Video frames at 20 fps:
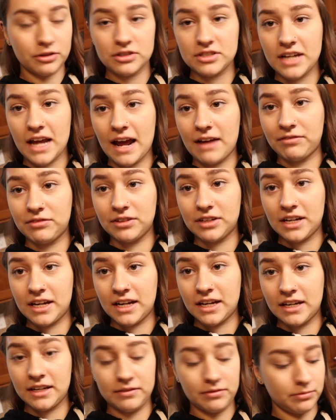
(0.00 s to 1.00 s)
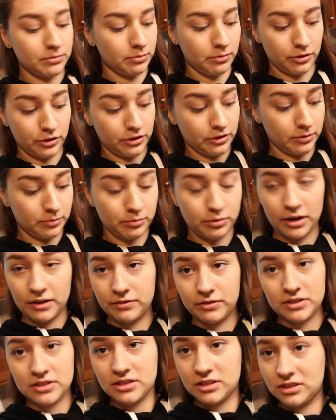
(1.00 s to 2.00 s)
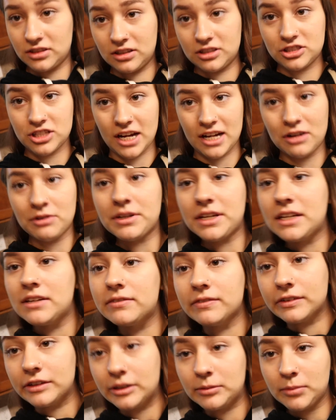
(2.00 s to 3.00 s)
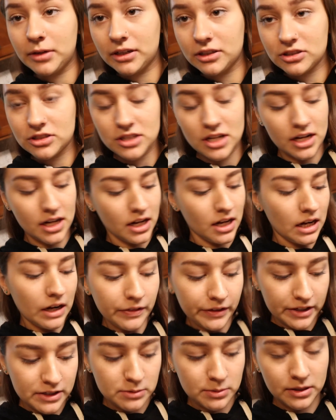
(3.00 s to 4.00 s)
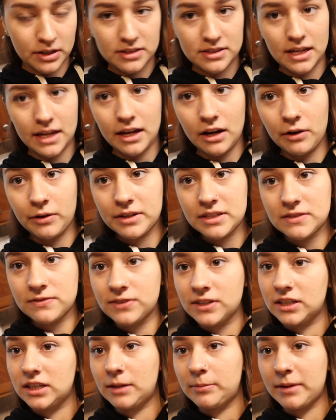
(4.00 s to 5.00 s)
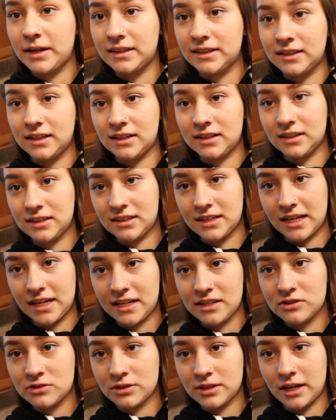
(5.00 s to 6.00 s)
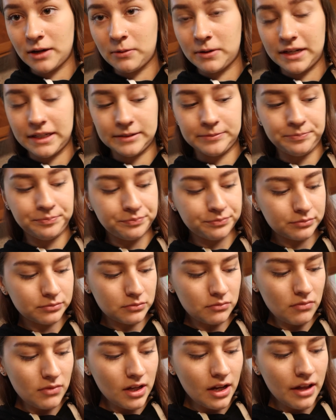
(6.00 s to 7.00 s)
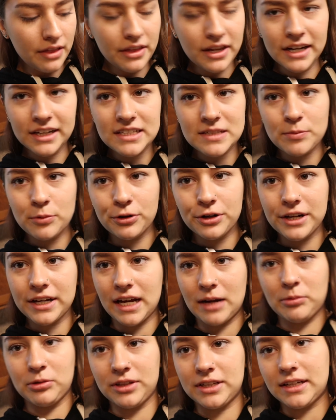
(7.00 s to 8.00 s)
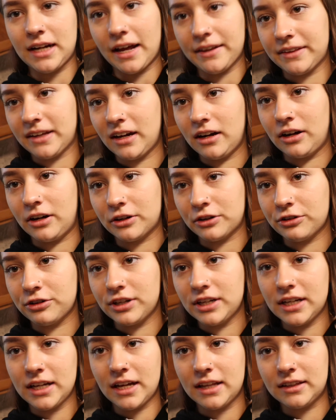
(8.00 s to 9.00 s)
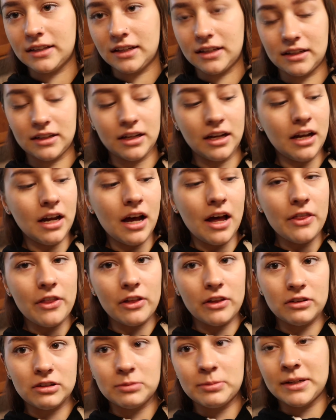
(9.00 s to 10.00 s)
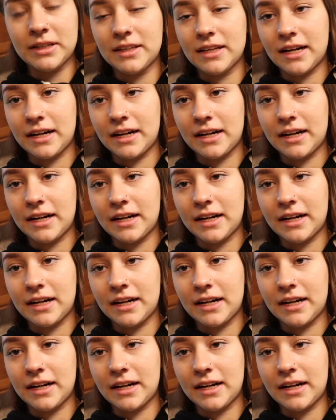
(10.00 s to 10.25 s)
half of the day for breakfast and lunch, I don't eat very much. And that's because I always fill up at the end of the day, so that way the next morning I'm really not that hungry, and then the little bit that